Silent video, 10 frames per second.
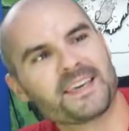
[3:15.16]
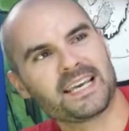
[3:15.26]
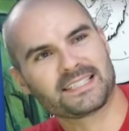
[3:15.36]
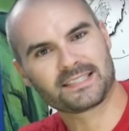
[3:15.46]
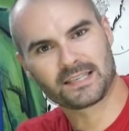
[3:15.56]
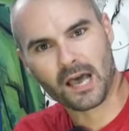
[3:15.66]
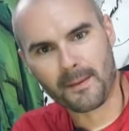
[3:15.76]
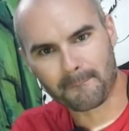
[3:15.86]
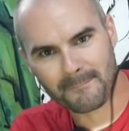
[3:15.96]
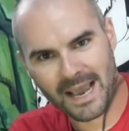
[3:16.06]
this,
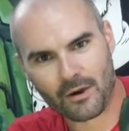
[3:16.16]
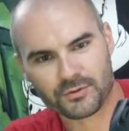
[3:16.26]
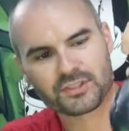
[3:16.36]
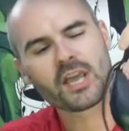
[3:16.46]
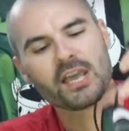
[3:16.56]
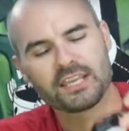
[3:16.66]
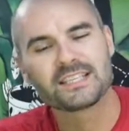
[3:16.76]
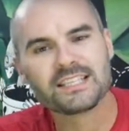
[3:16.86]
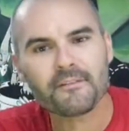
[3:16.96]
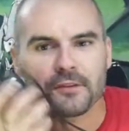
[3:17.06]
a mouse. You
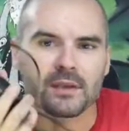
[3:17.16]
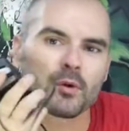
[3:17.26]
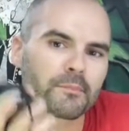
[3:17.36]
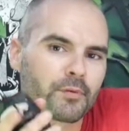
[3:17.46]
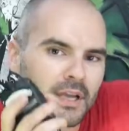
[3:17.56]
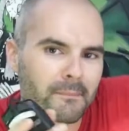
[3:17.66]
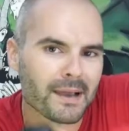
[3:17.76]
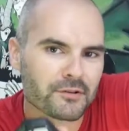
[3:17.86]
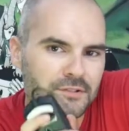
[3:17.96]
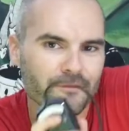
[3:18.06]
definitely want to bring a
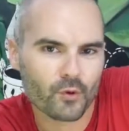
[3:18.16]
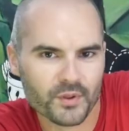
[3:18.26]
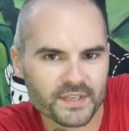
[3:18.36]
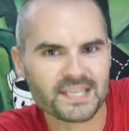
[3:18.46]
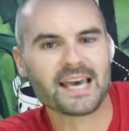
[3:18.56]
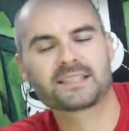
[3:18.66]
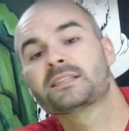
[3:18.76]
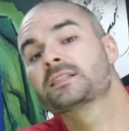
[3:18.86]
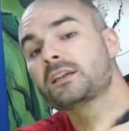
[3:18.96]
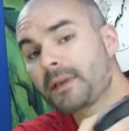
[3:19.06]
mouse for the test.
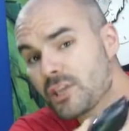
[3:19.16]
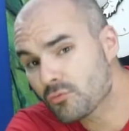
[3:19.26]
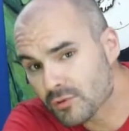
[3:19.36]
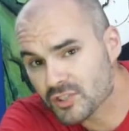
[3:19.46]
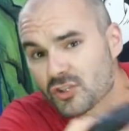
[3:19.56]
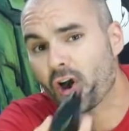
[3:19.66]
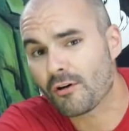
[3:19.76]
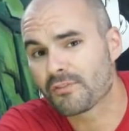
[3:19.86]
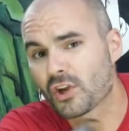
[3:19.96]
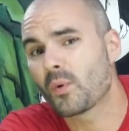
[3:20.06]
It's going to make you
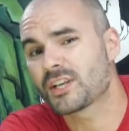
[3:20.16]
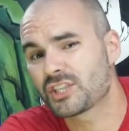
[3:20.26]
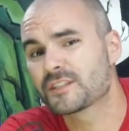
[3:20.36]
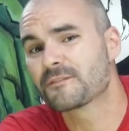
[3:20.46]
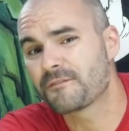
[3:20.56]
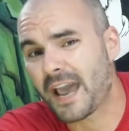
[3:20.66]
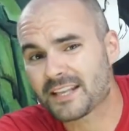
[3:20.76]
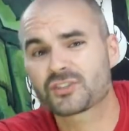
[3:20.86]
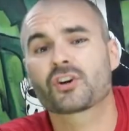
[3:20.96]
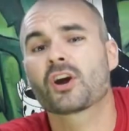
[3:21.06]
resolve the questions
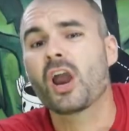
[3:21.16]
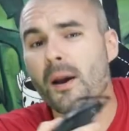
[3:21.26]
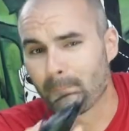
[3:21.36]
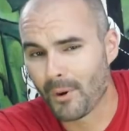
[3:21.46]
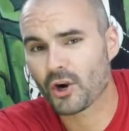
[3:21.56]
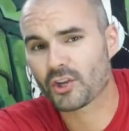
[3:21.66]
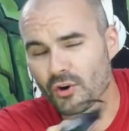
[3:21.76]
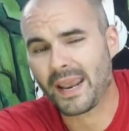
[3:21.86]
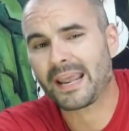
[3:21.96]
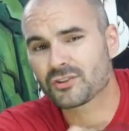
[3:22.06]
faster, mark
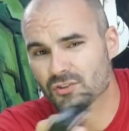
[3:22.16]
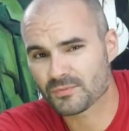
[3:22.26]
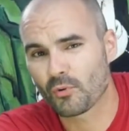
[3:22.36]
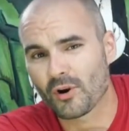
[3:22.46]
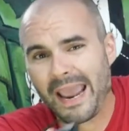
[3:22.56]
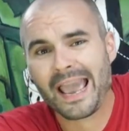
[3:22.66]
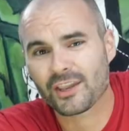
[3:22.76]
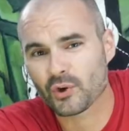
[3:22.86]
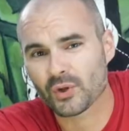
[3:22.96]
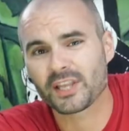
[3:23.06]
your answers more
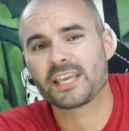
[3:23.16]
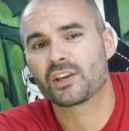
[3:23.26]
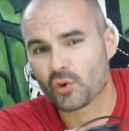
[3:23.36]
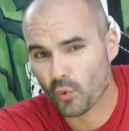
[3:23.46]
accurately and